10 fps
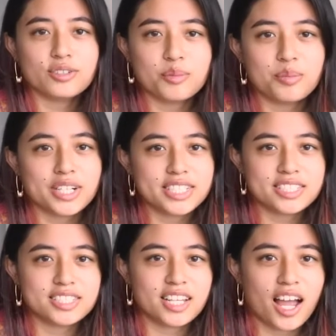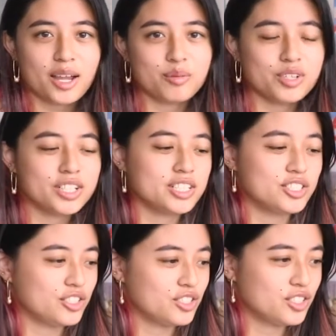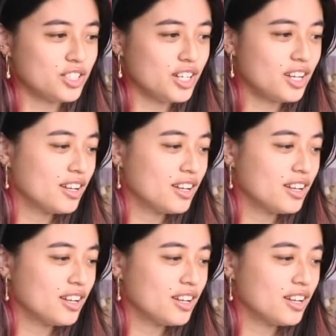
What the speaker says: all the prints I'm going to do.